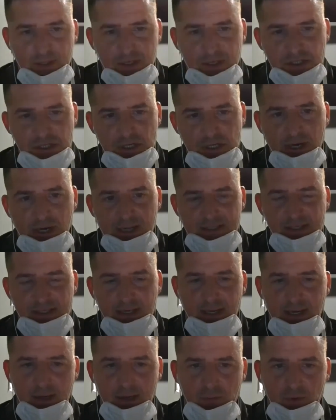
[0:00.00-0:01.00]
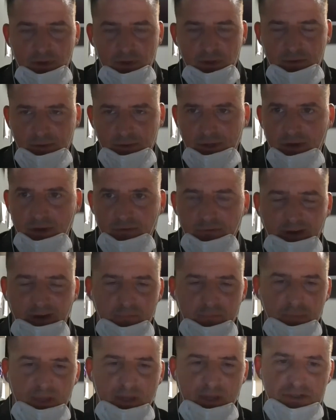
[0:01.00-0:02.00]
that you got tonight with uh, five
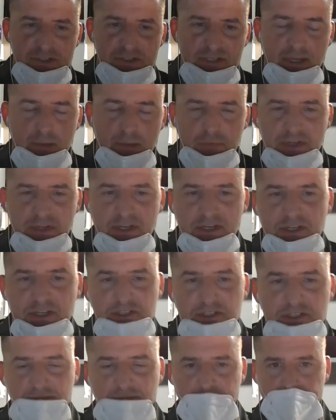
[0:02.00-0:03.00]
players in double digits.